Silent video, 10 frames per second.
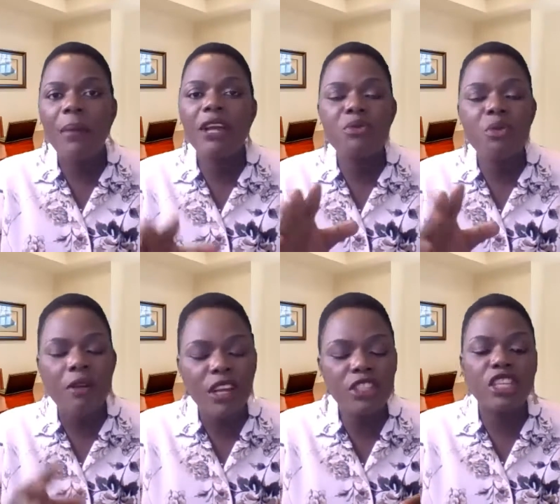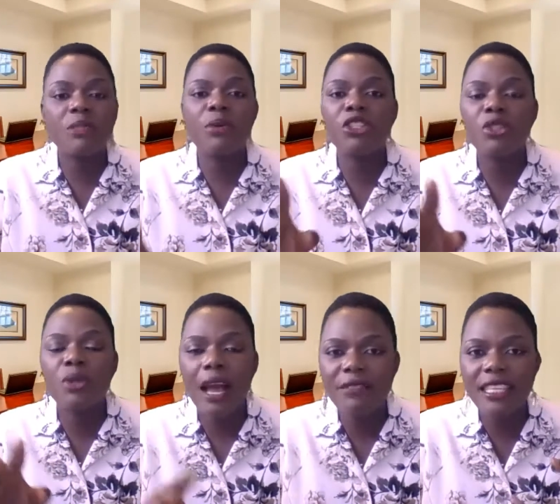you have GetResponse, you have
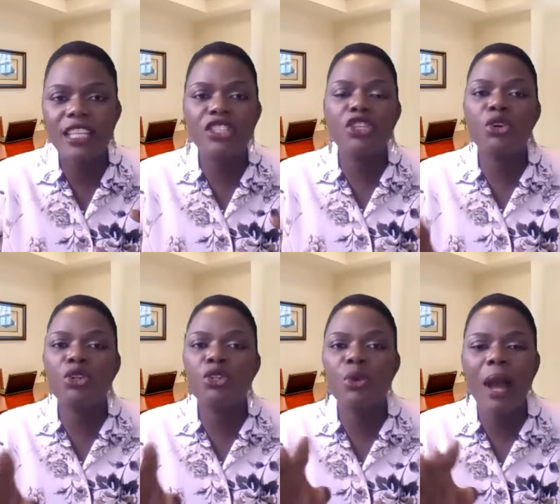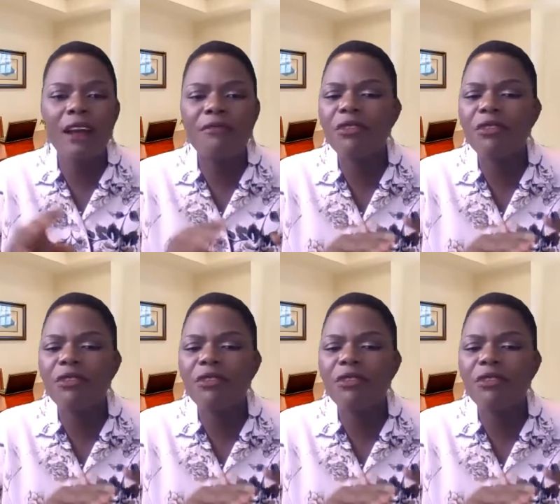Sendio, you have